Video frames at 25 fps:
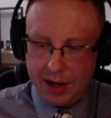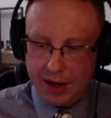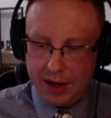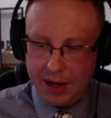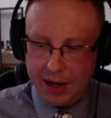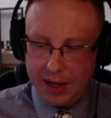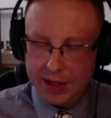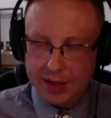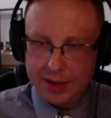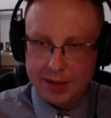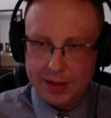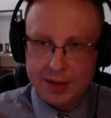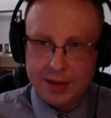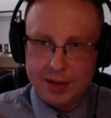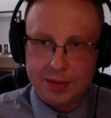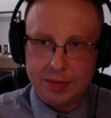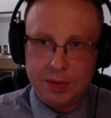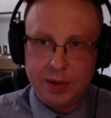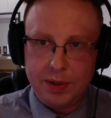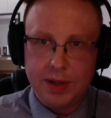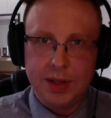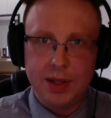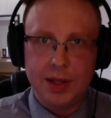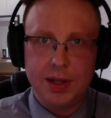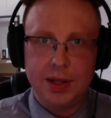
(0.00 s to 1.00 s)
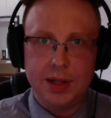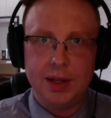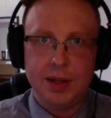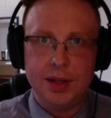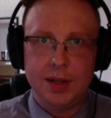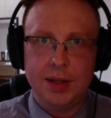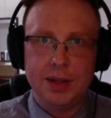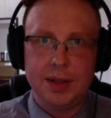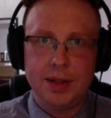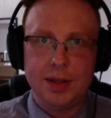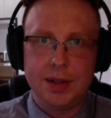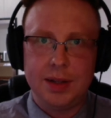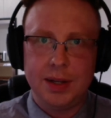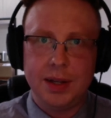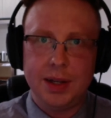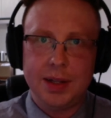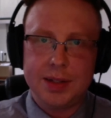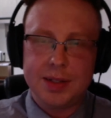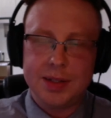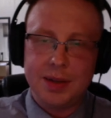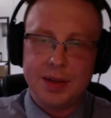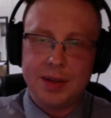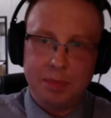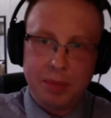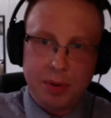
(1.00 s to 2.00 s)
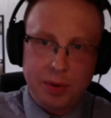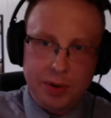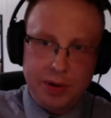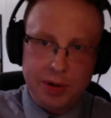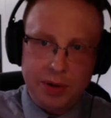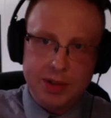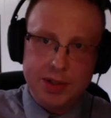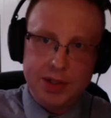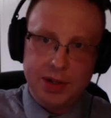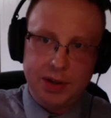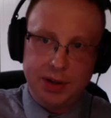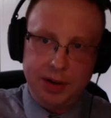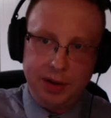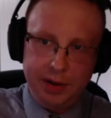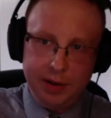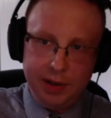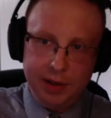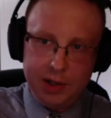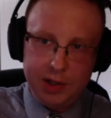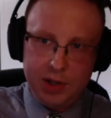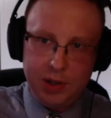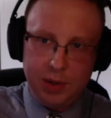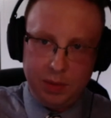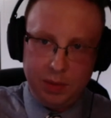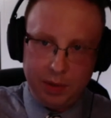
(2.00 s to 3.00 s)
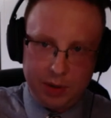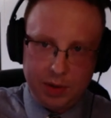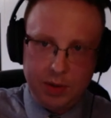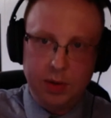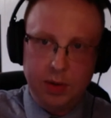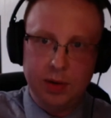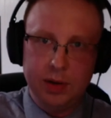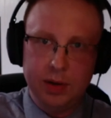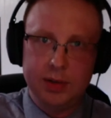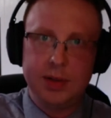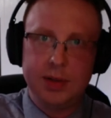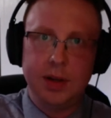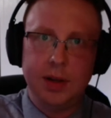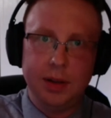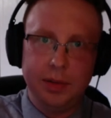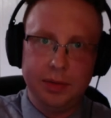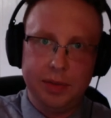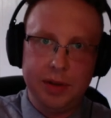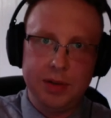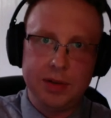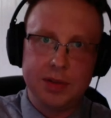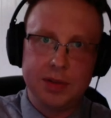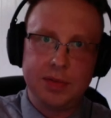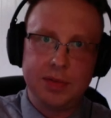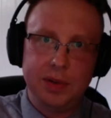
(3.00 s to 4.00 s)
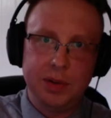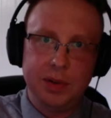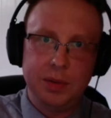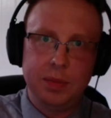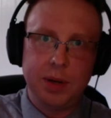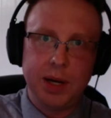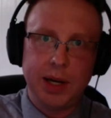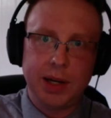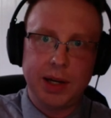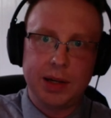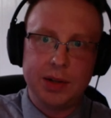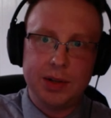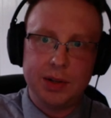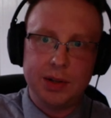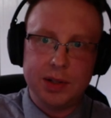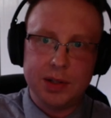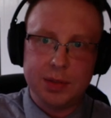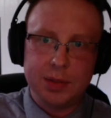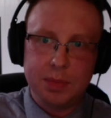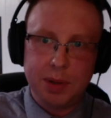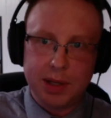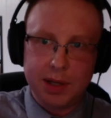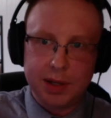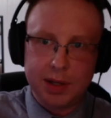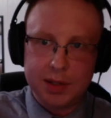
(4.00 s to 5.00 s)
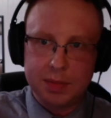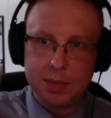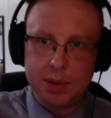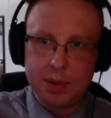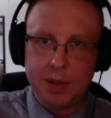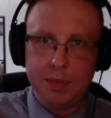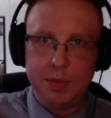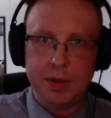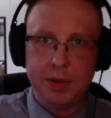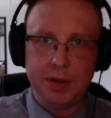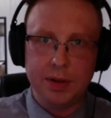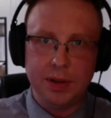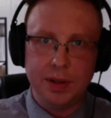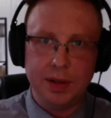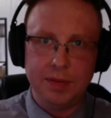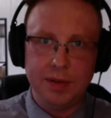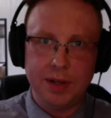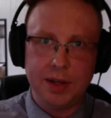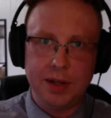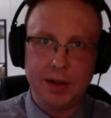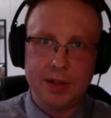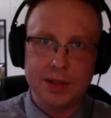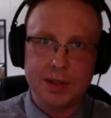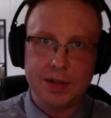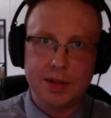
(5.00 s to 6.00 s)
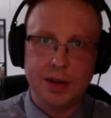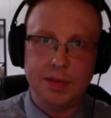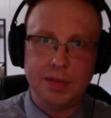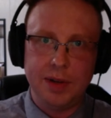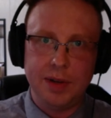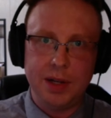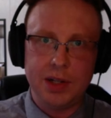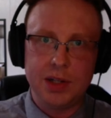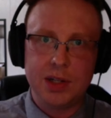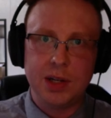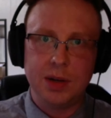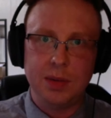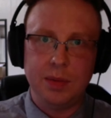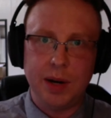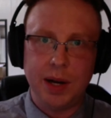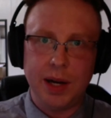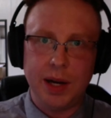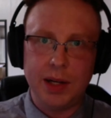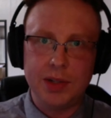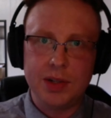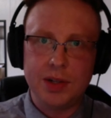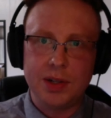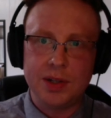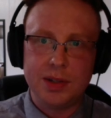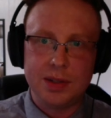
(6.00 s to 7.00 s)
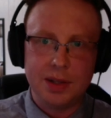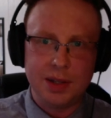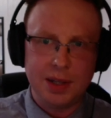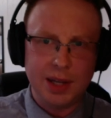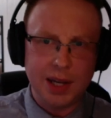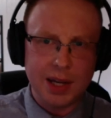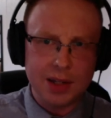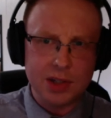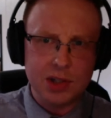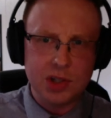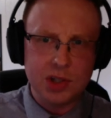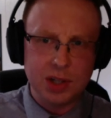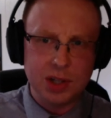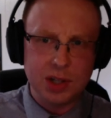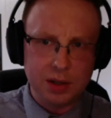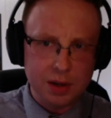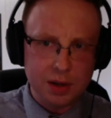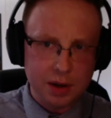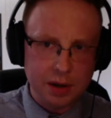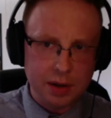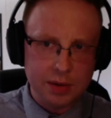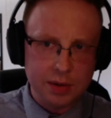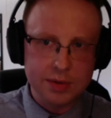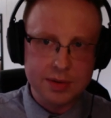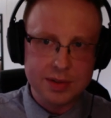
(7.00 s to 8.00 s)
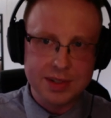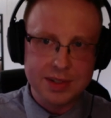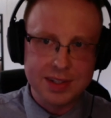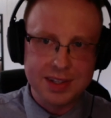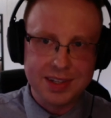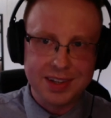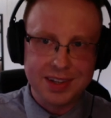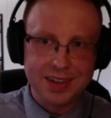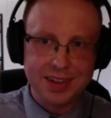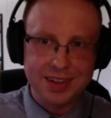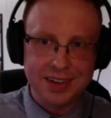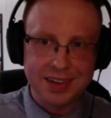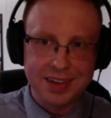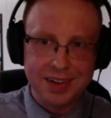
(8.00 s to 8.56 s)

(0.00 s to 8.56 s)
i really it's important to her that she records all of those food packages because people are living on starvation rations and yet she knows